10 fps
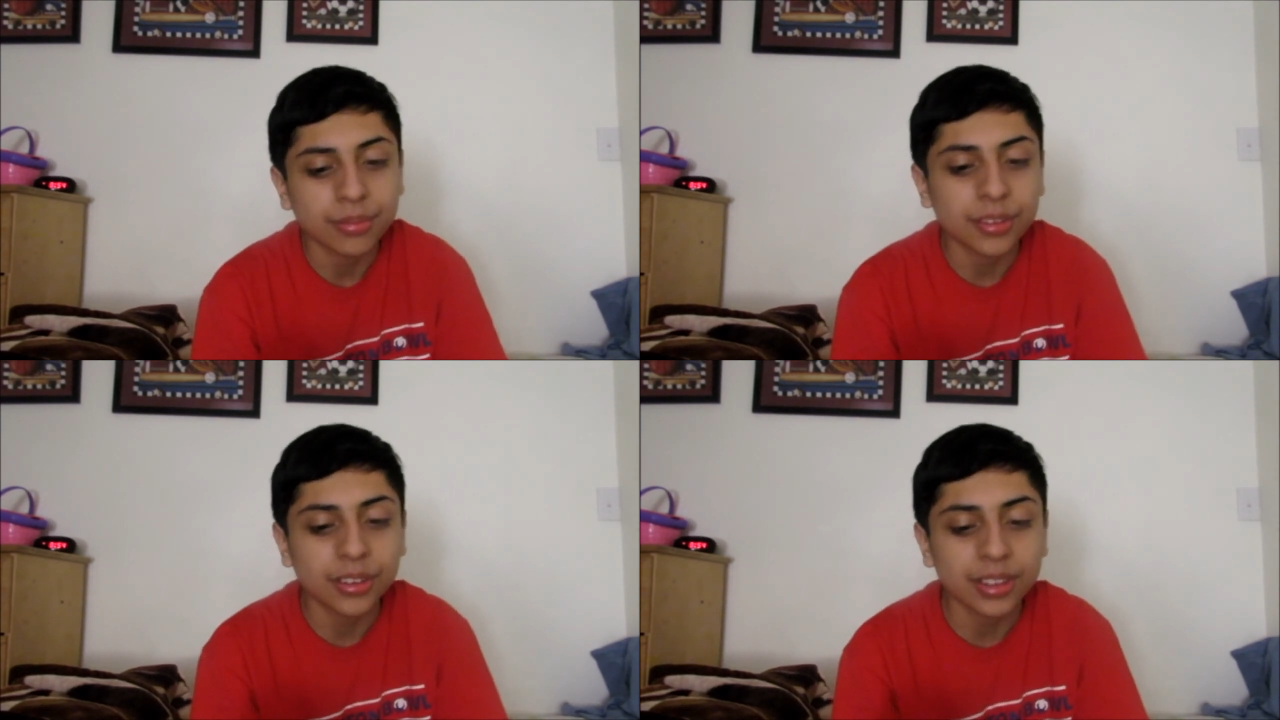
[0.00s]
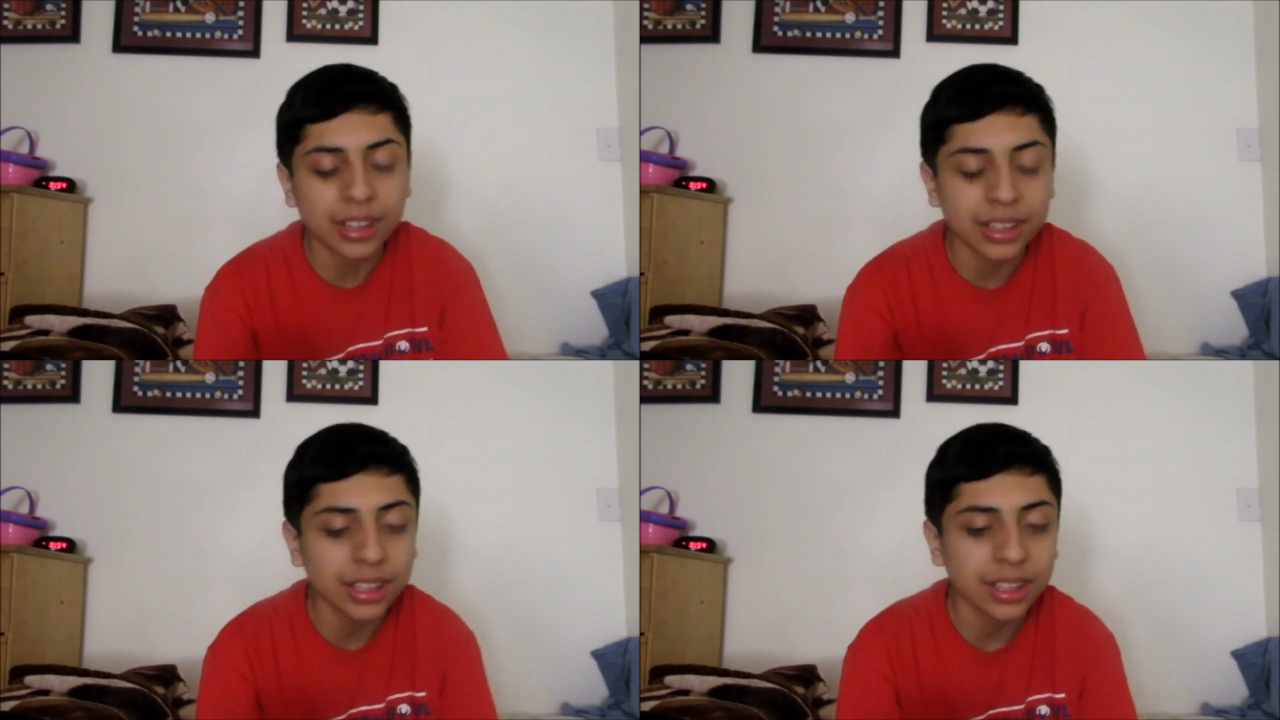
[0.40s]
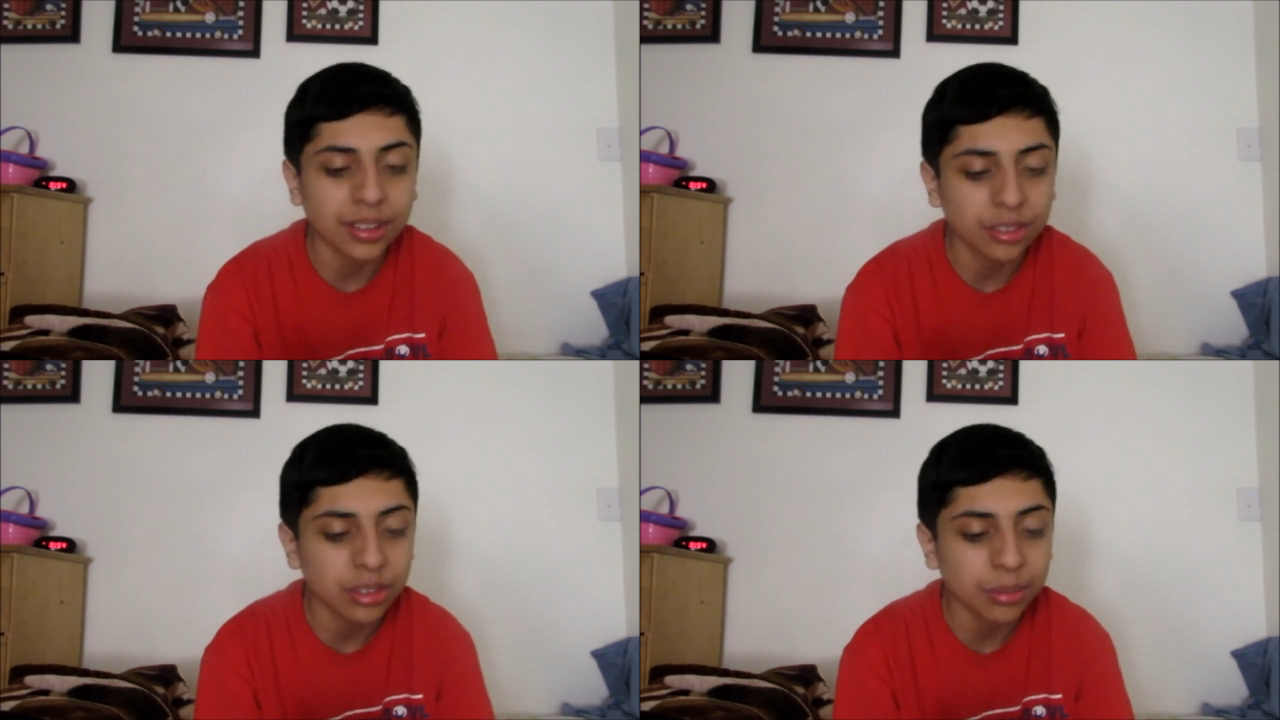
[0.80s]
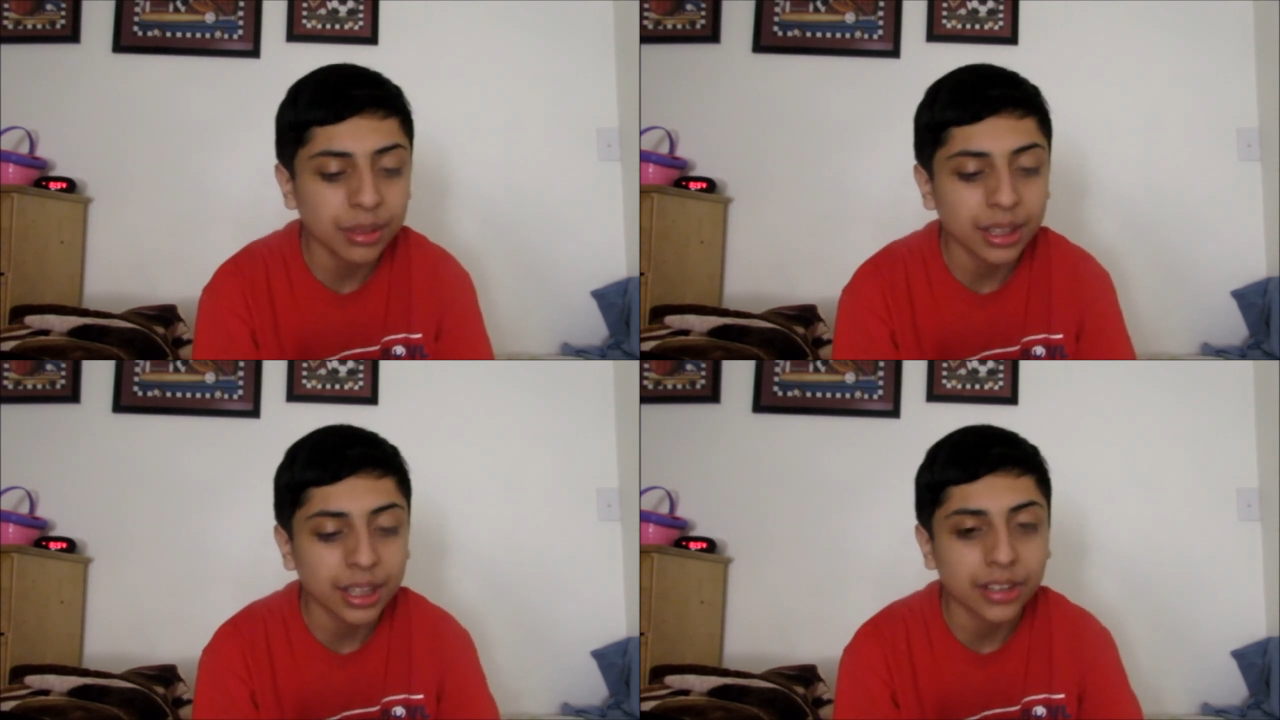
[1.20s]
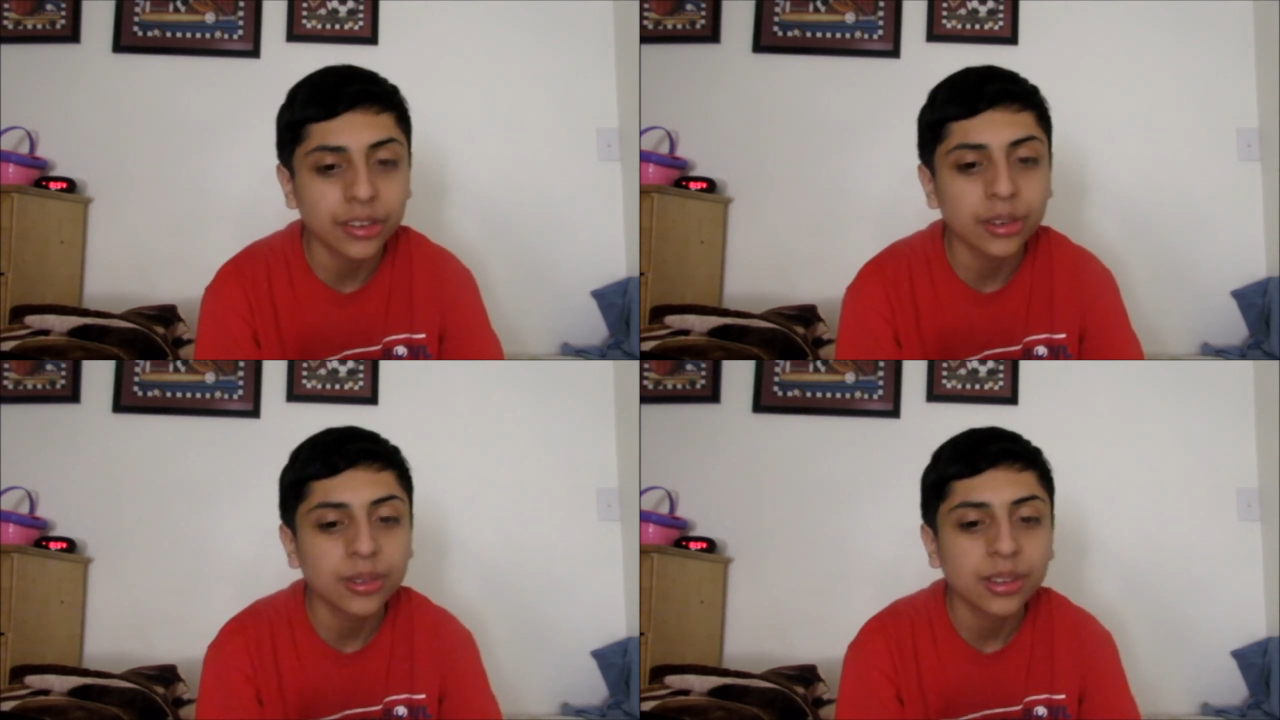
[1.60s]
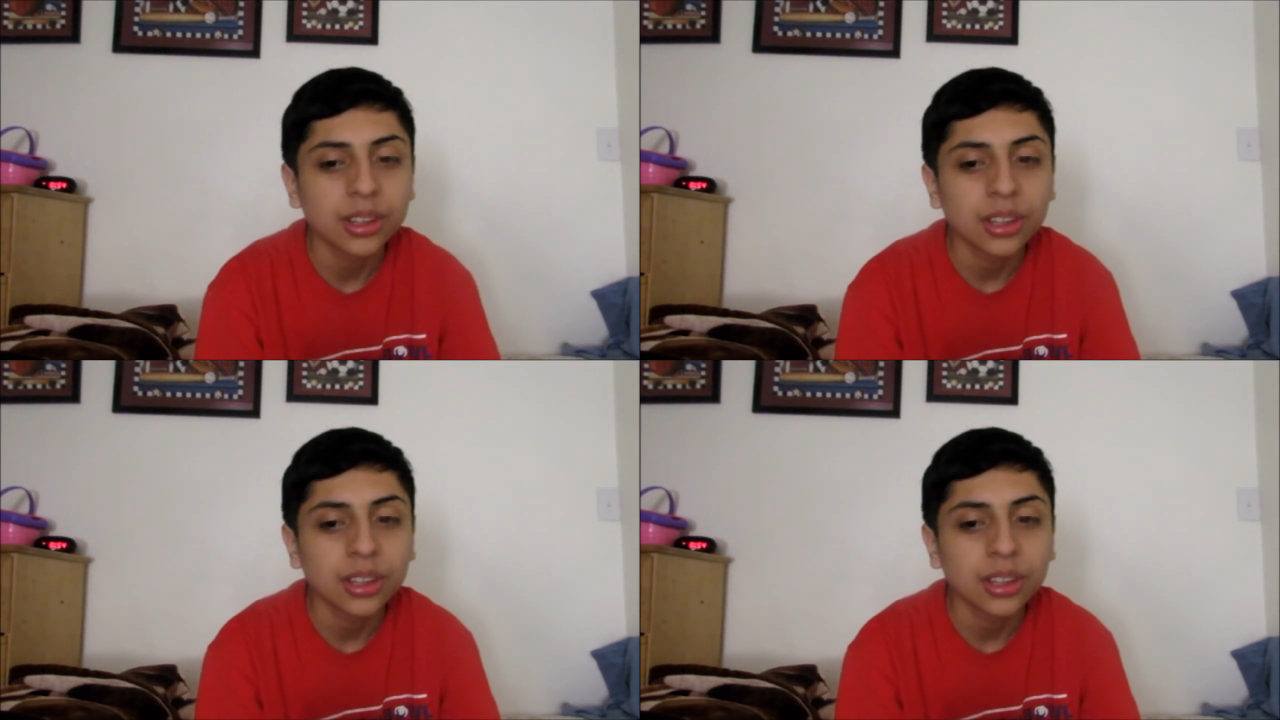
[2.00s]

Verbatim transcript: Just like thinking of something I could do.